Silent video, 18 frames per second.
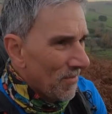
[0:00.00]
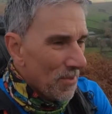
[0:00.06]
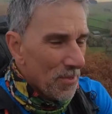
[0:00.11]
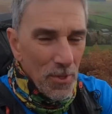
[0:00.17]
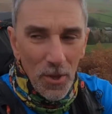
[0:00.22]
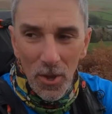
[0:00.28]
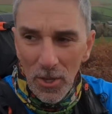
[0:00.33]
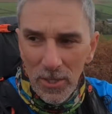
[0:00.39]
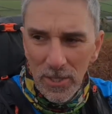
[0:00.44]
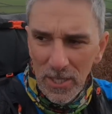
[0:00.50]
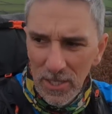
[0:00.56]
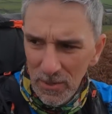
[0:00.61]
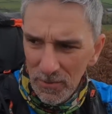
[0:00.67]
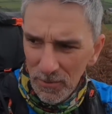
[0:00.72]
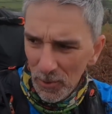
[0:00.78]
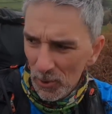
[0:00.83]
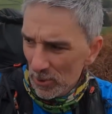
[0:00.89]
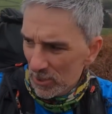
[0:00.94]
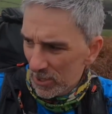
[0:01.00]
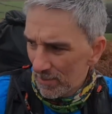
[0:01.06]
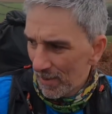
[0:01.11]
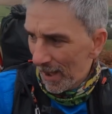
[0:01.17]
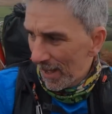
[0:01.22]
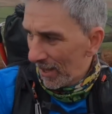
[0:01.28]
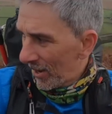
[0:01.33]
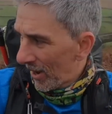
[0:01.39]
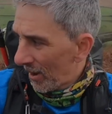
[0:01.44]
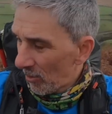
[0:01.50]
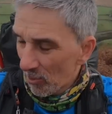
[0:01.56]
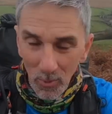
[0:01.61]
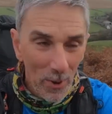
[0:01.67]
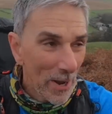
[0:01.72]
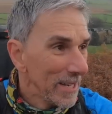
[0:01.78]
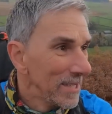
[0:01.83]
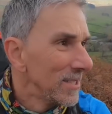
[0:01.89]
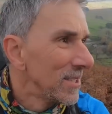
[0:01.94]
30 to 40 mile an hour
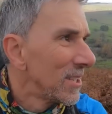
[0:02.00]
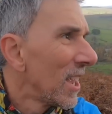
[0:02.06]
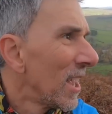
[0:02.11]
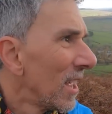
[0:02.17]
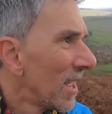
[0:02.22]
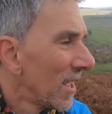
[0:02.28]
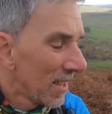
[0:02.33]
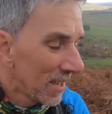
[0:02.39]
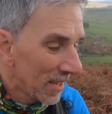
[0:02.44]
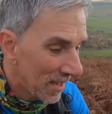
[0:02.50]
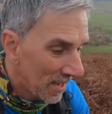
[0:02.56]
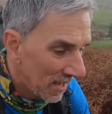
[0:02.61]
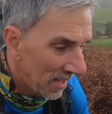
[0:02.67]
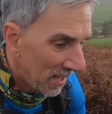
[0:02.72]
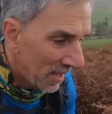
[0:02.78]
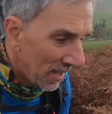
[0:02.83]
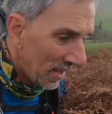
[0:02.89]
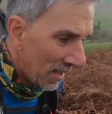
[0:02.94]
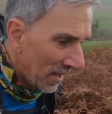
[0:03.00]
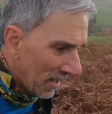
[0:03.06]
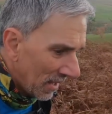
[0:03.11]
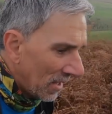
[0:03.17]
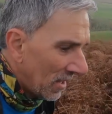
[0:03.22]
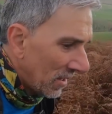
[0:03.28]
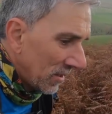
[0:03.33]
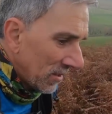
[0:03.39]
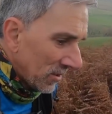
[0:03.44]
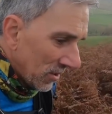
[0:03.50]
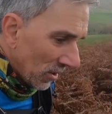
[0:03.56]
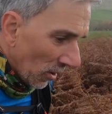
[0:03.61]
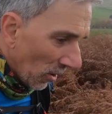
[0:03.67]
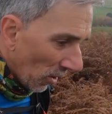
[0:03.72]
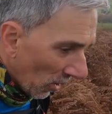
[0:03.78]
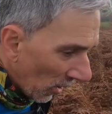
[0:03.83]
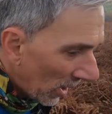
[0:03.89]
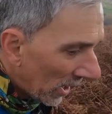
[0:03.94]
winds.
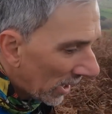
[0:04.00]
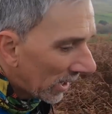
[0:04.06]
So